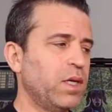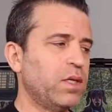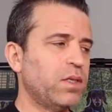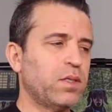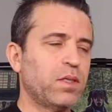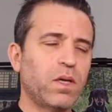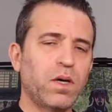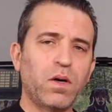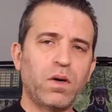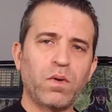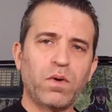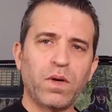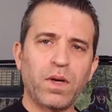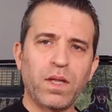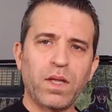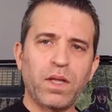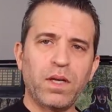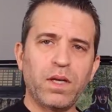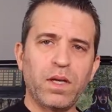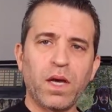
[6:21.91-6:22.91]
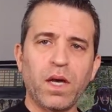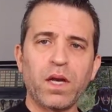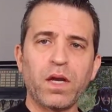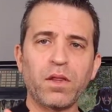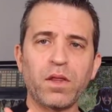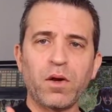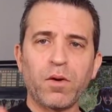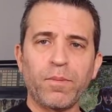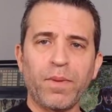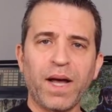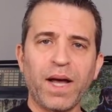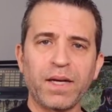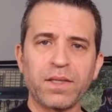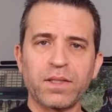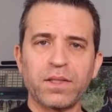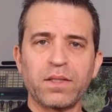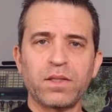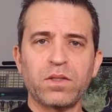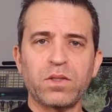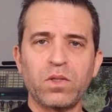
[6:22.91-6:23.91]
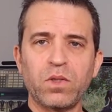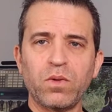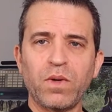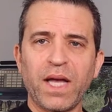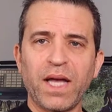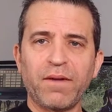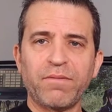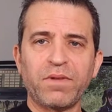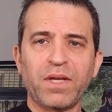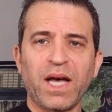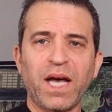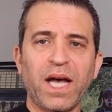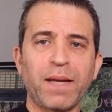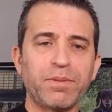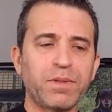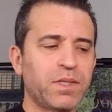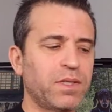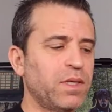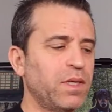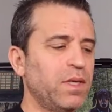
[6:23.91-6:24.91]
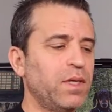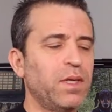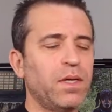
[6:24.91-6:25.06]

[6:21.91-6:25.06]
So none of their boxes do have tops.